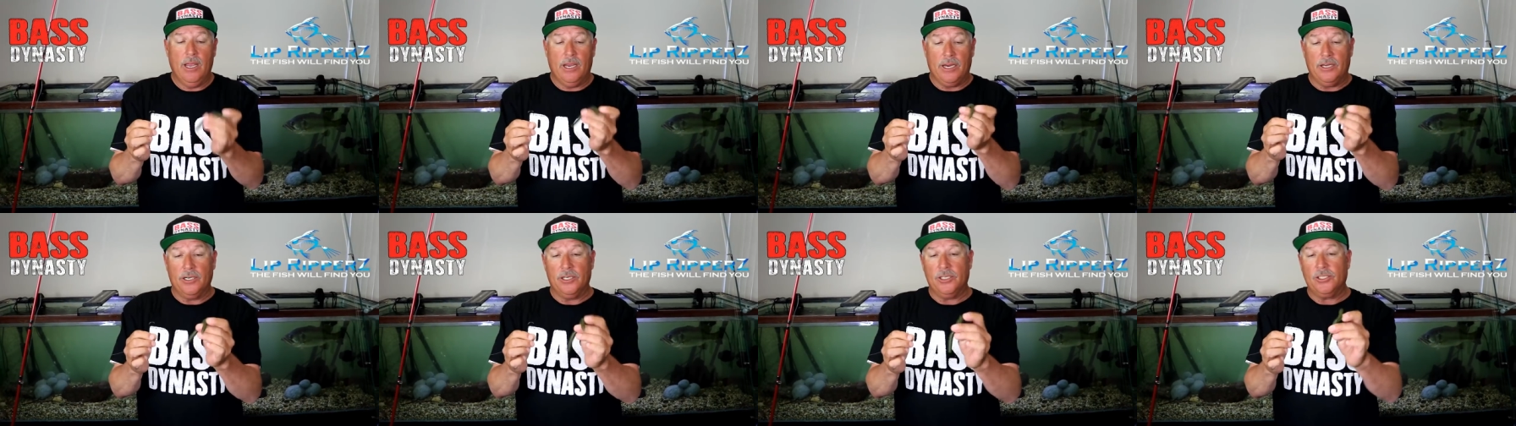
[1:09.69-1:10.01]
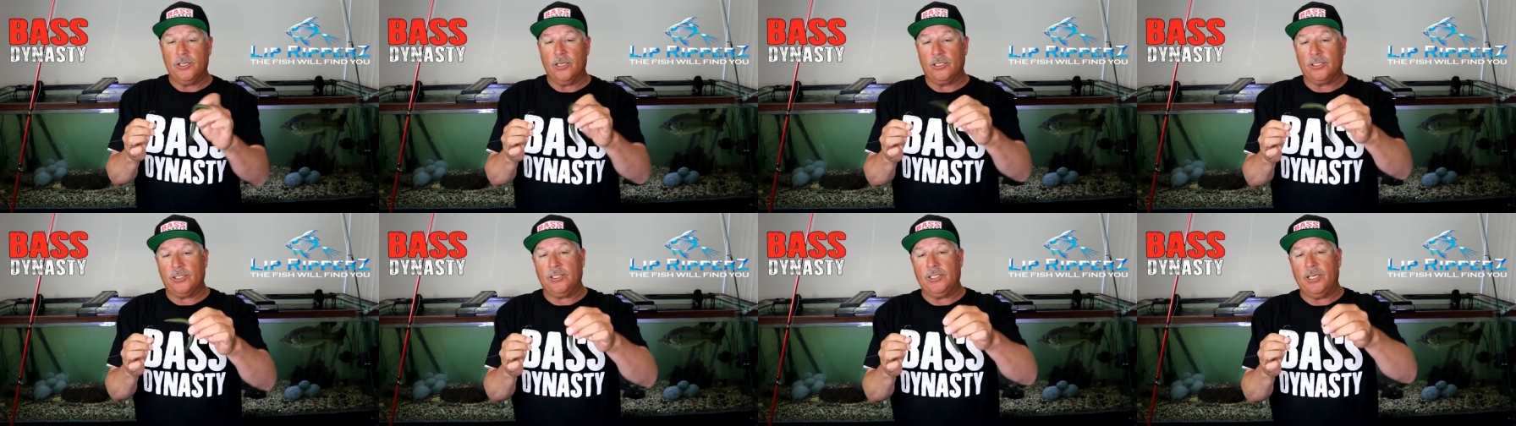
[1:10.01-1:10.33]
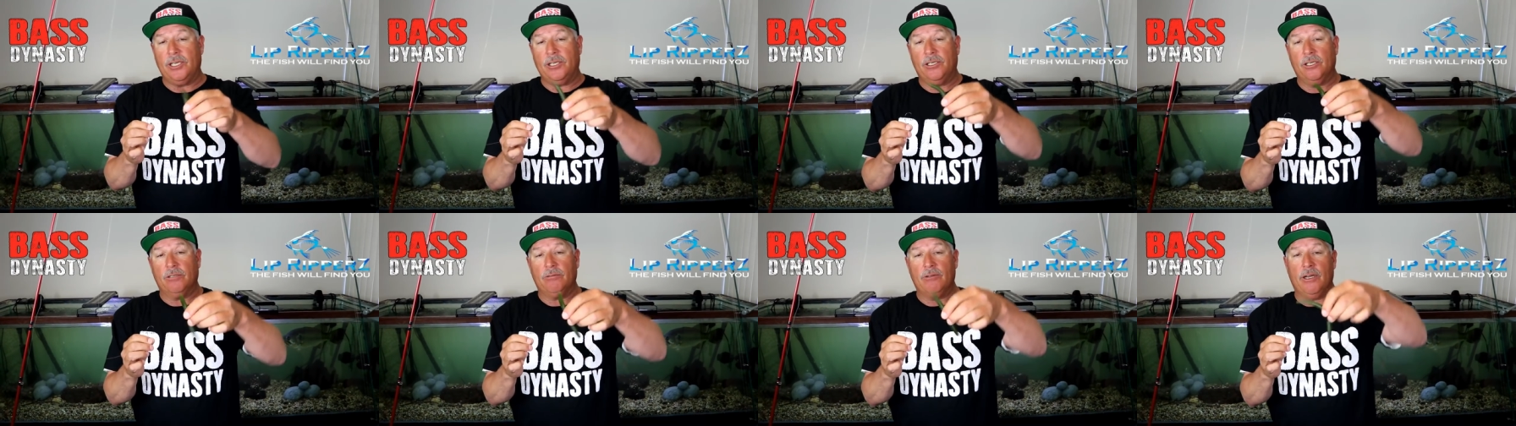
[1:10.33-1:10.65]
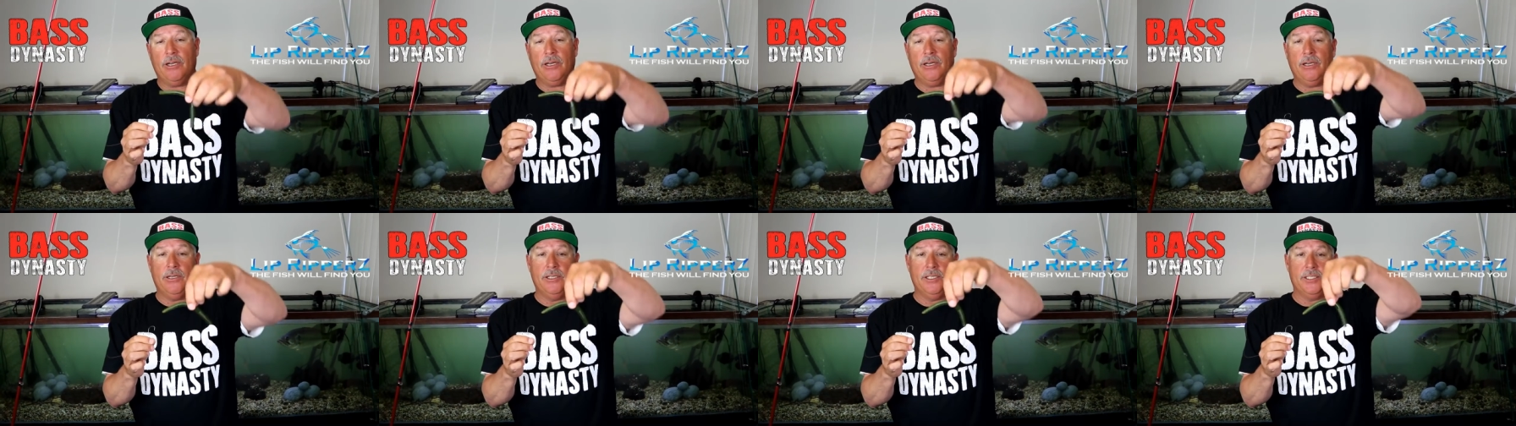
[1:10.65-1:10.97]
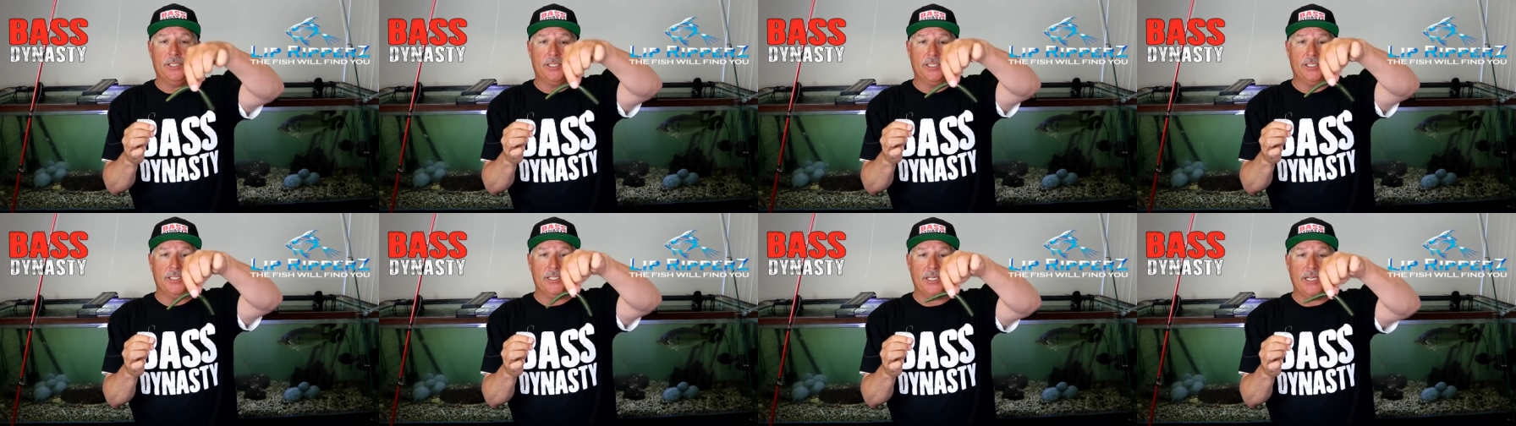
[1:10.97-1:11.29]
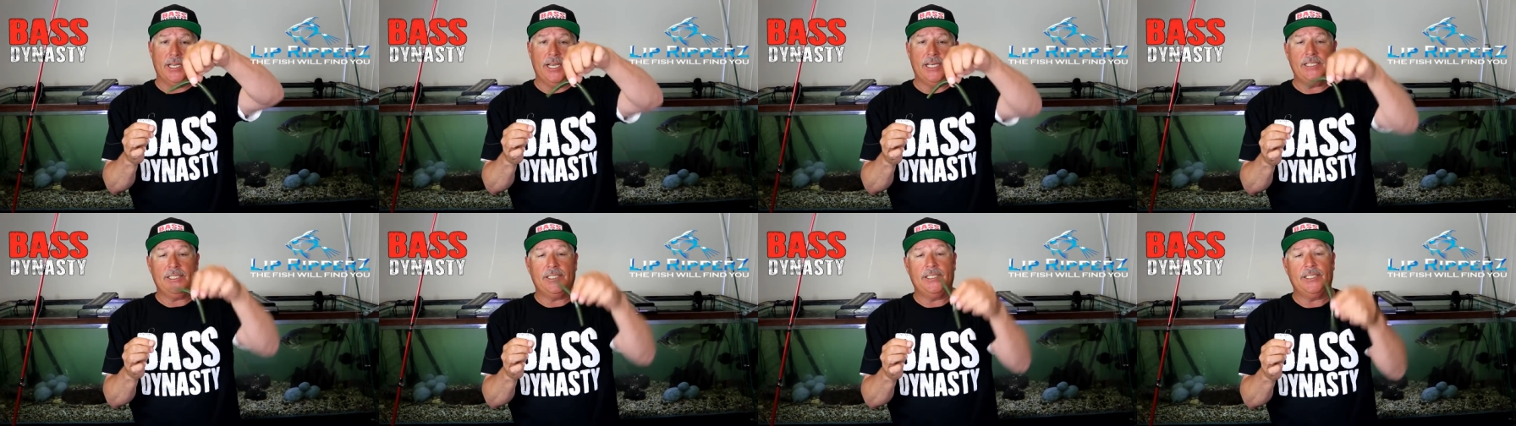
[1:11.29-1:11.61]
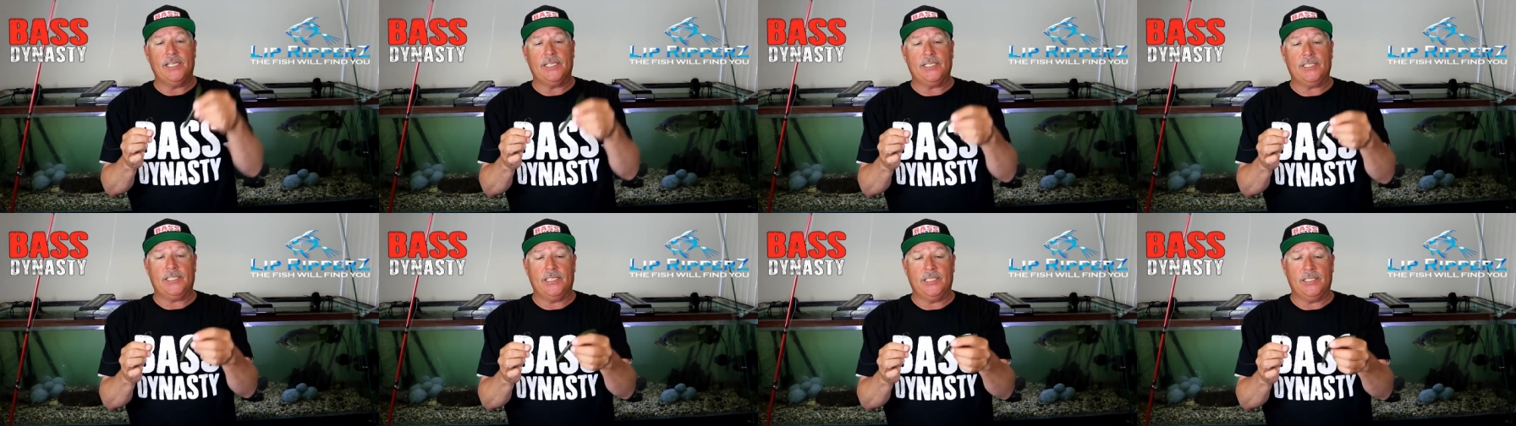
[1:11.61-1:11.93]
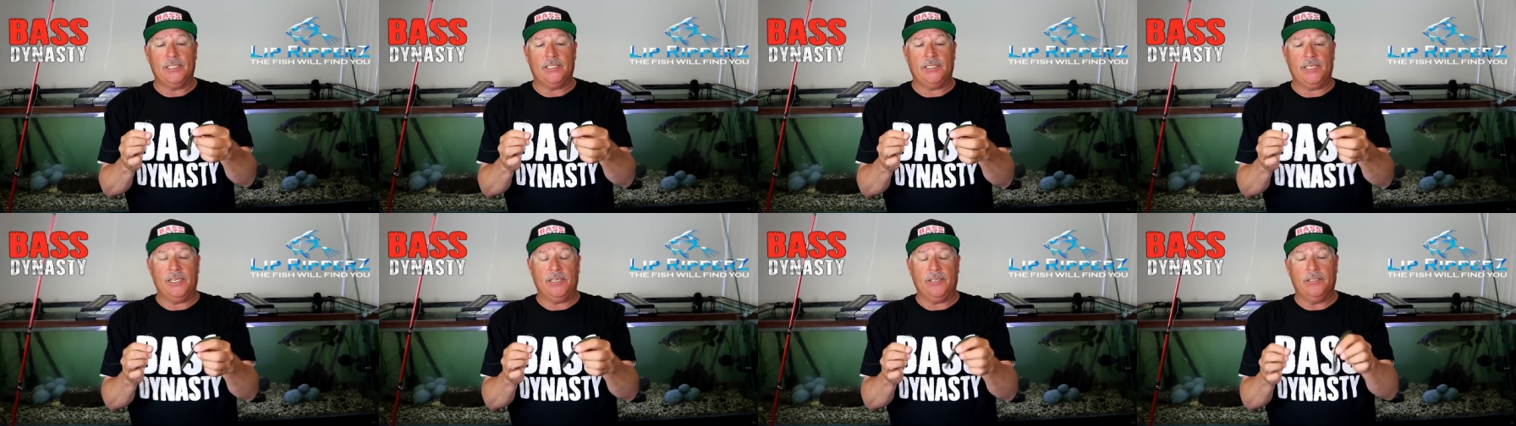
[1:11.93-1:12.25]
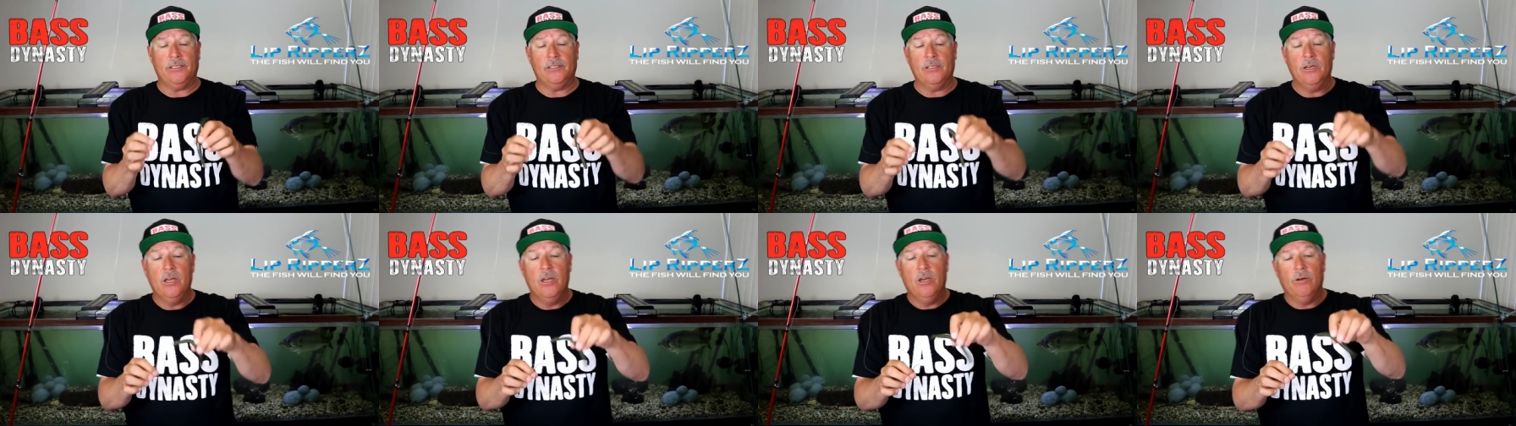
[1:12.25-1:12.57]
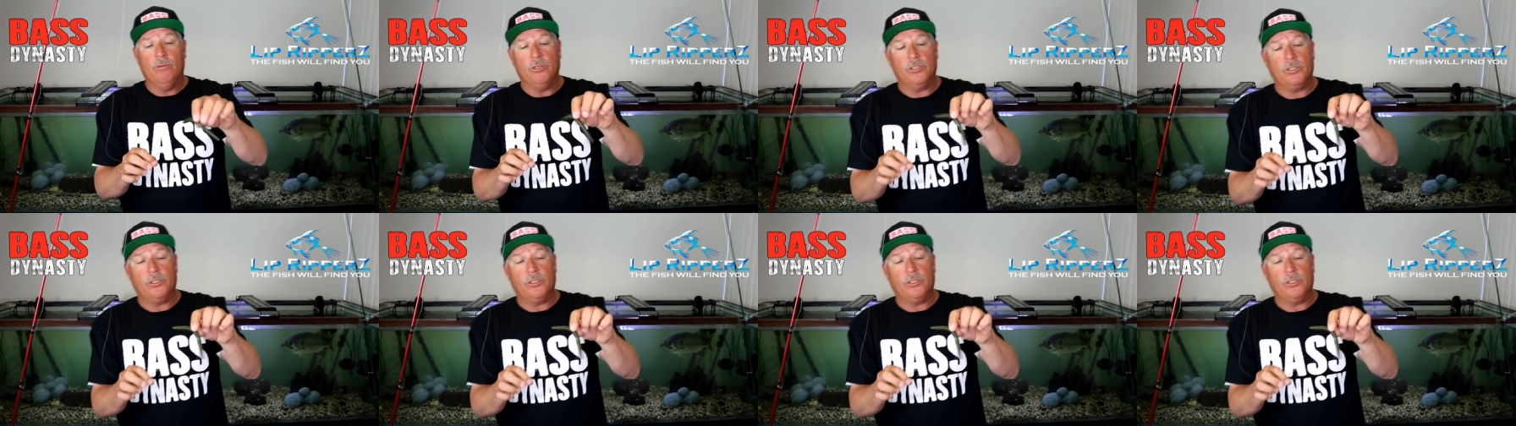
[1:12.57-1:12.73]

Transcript: Here's our Senko right here. This is a nice six inch Senko.